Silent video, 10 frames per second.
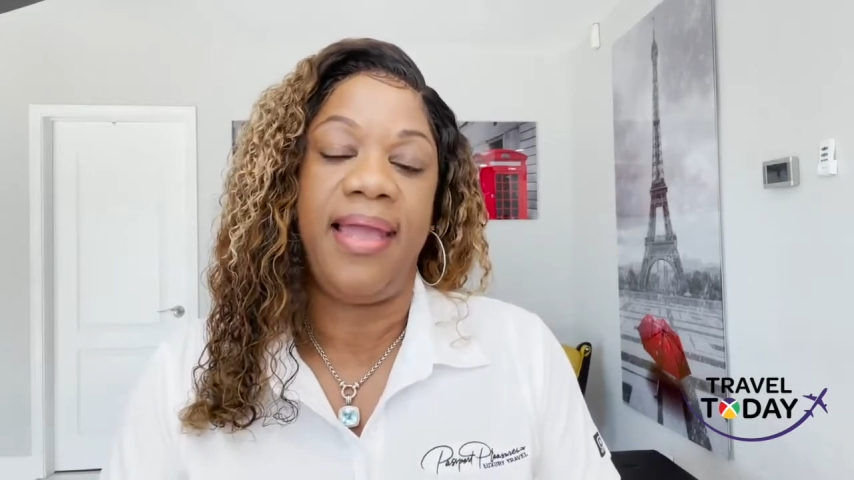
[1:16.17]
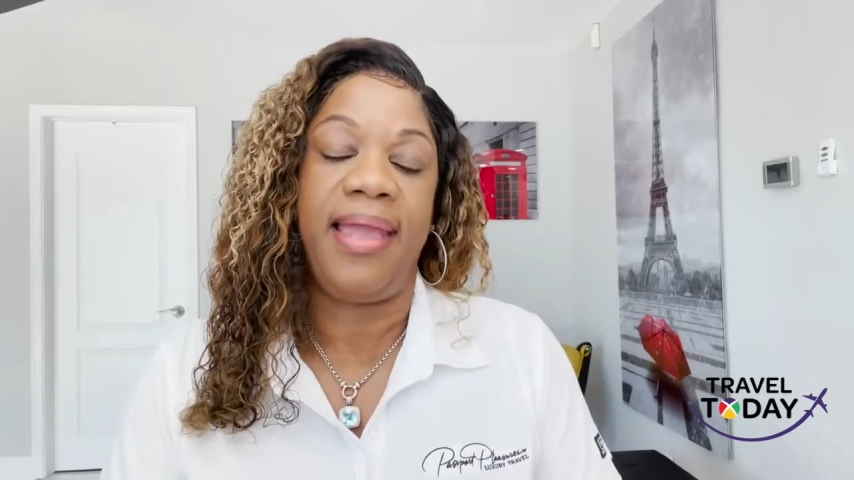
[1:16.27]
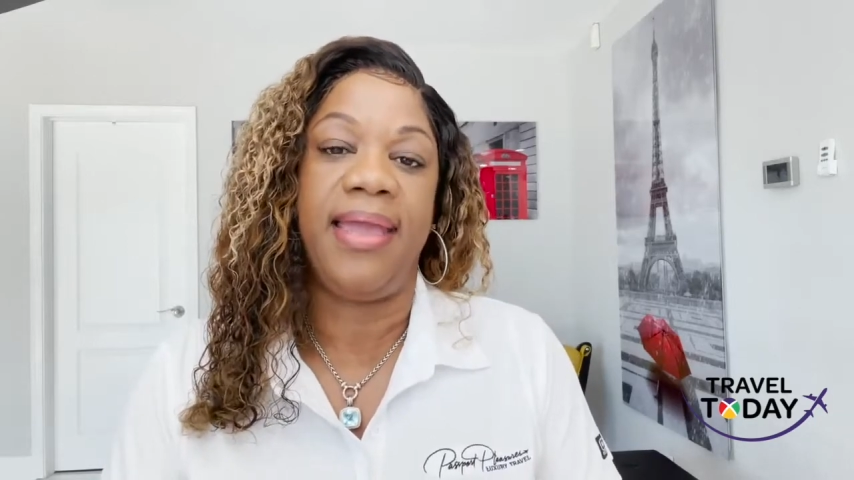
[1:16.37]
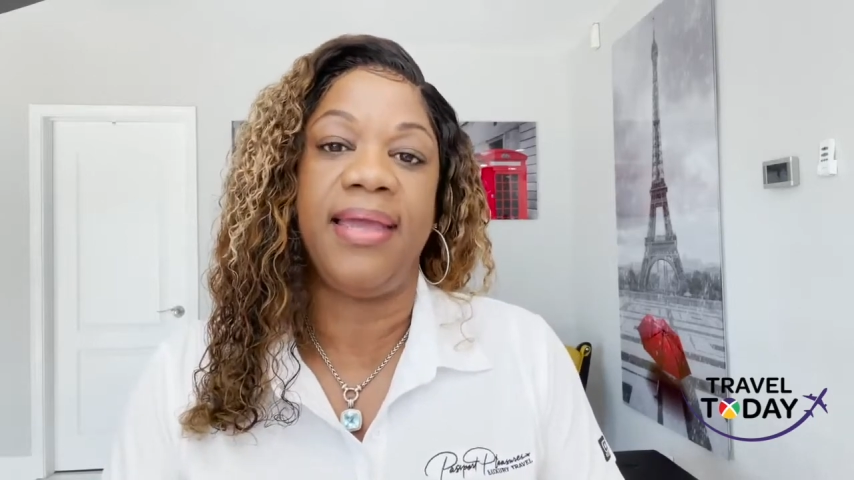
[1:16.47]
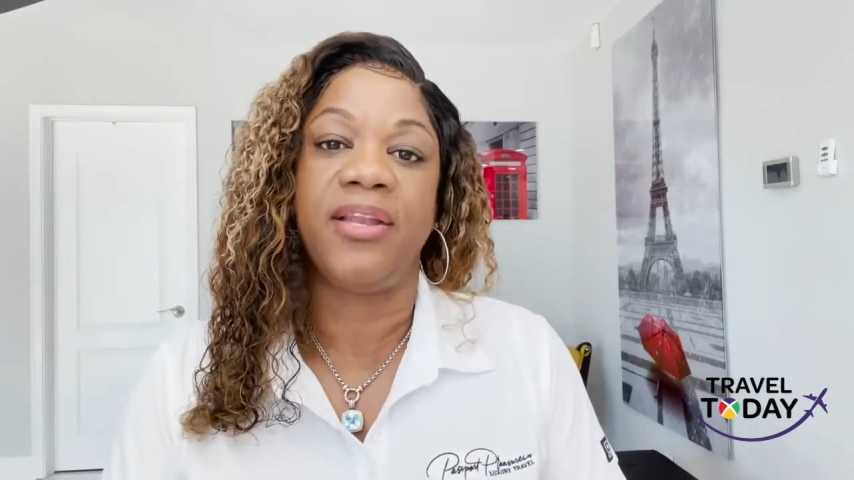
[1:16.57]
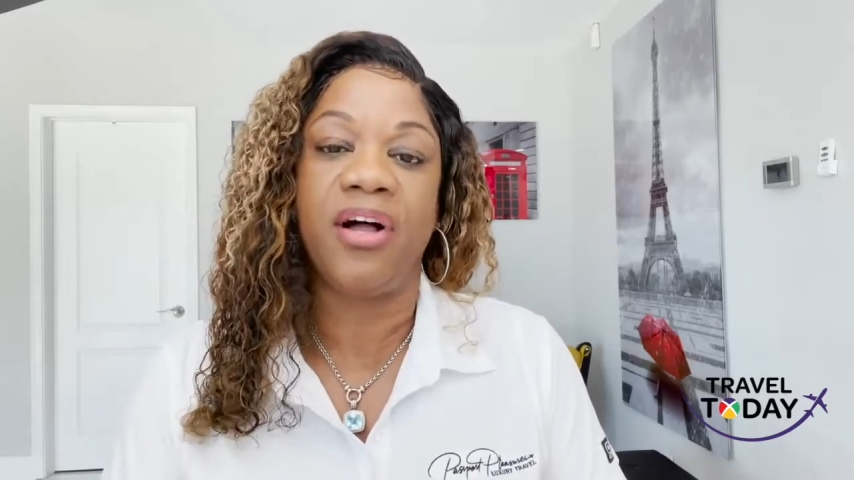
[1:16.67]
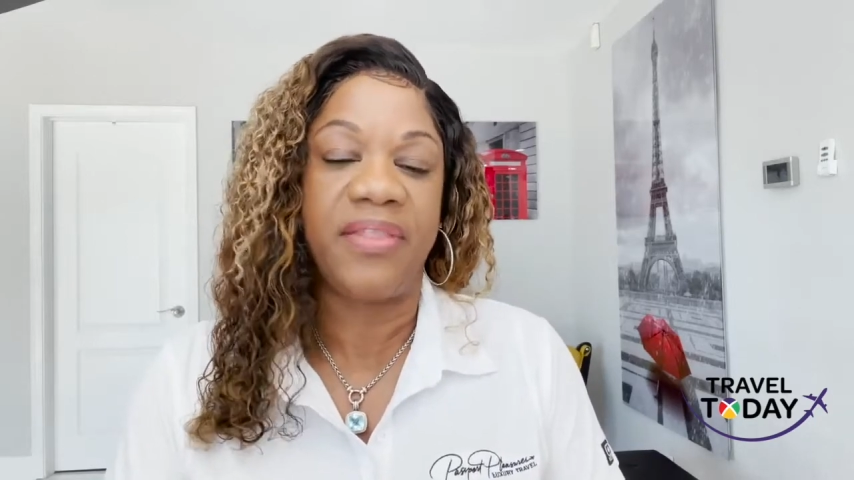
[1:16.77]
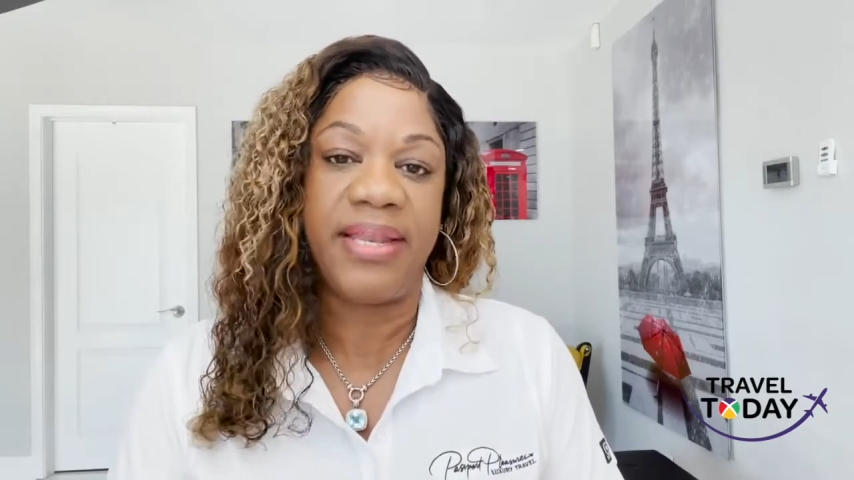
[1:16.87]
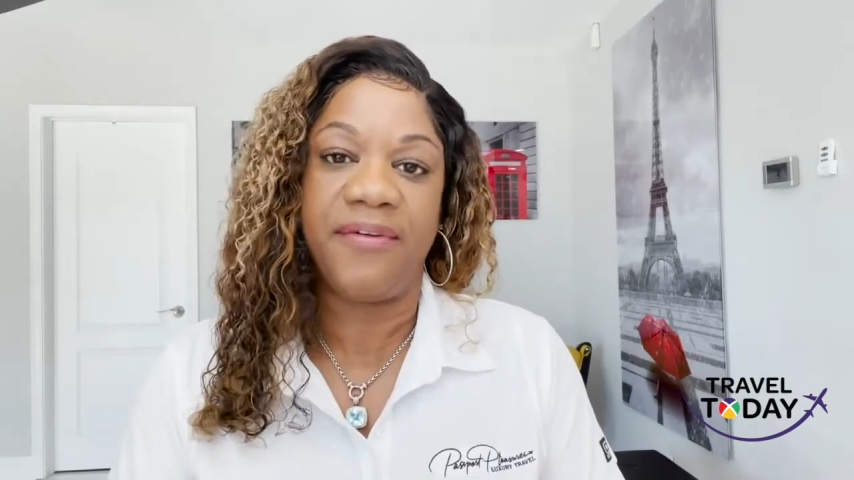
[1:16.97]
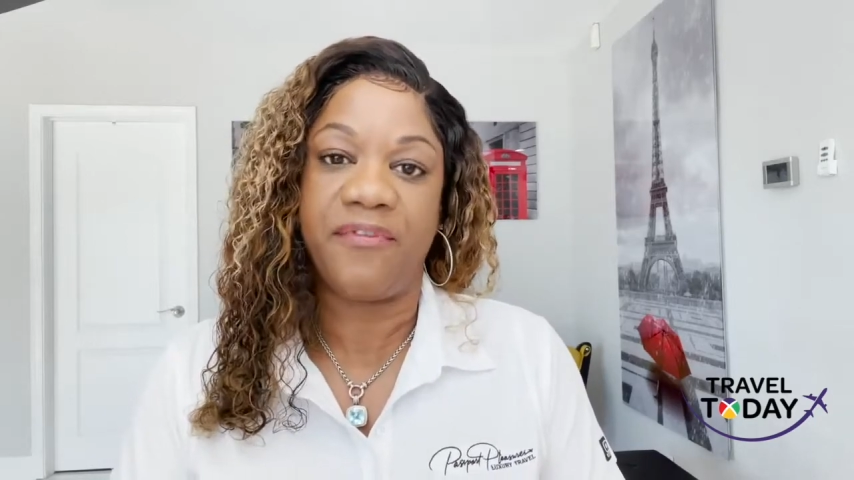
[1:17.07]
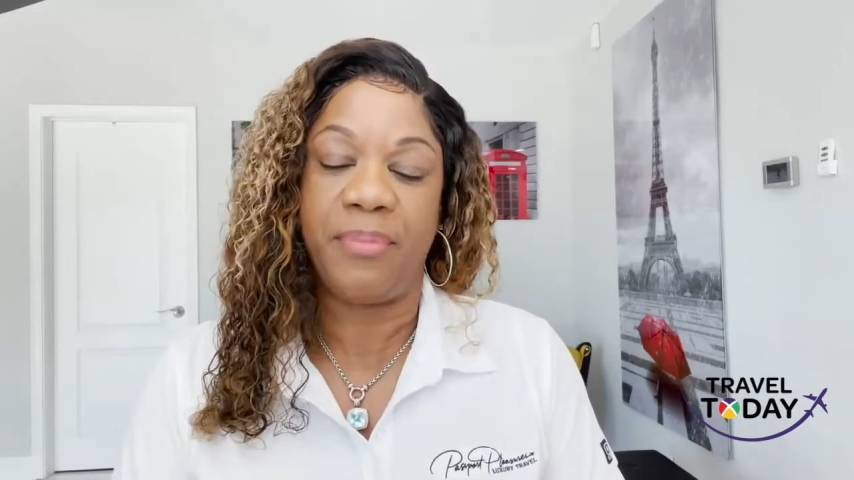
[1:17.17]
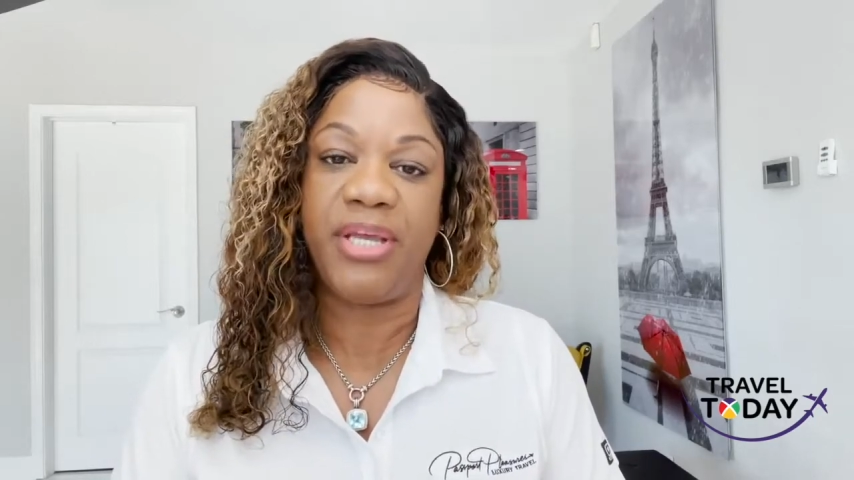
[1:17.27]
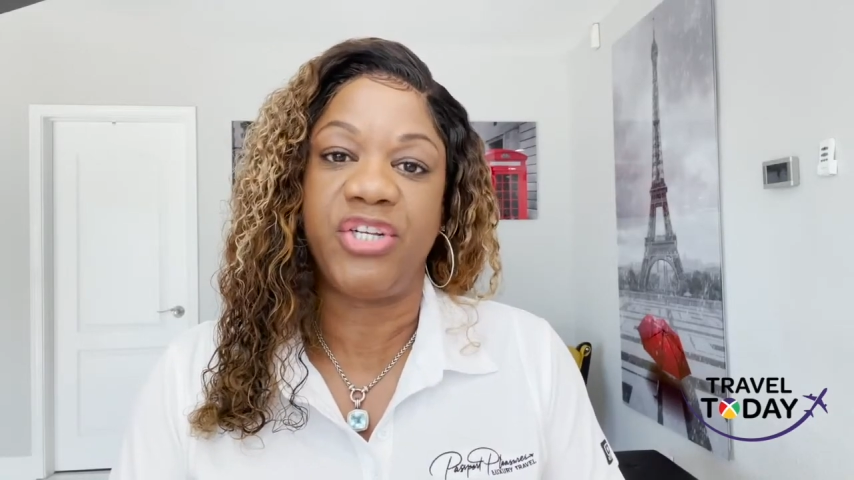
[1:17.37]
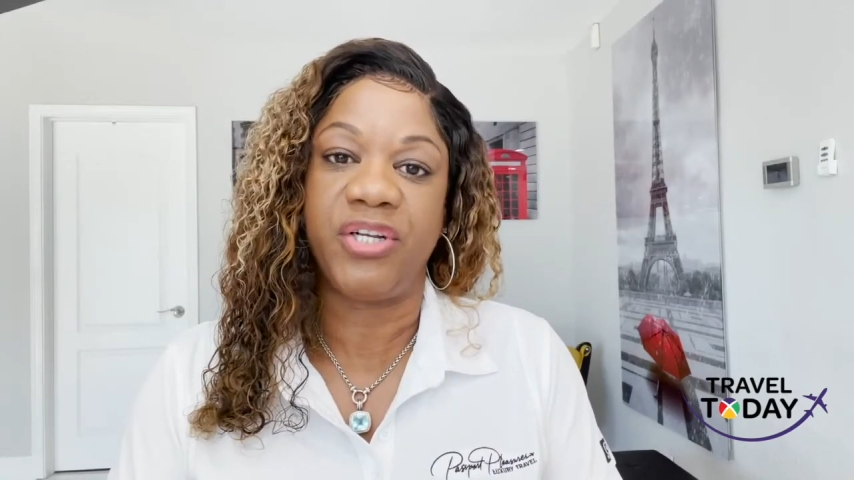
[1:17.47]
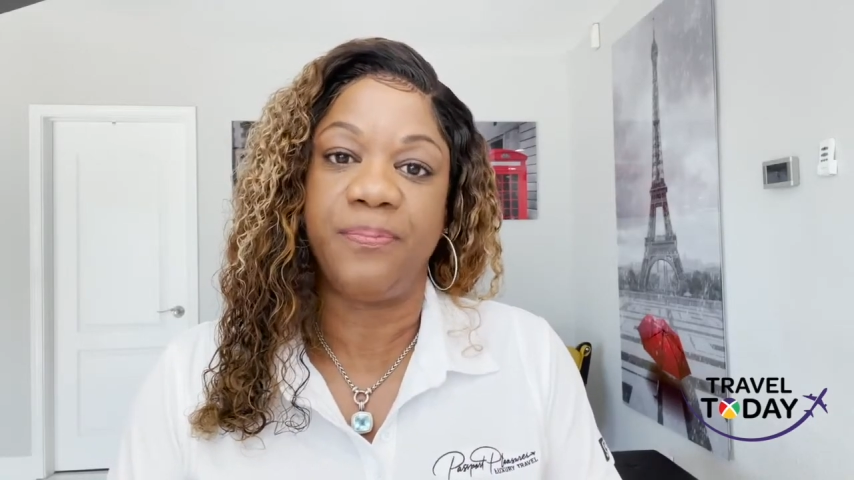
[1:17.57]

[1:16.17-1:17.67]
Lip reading: and all that information.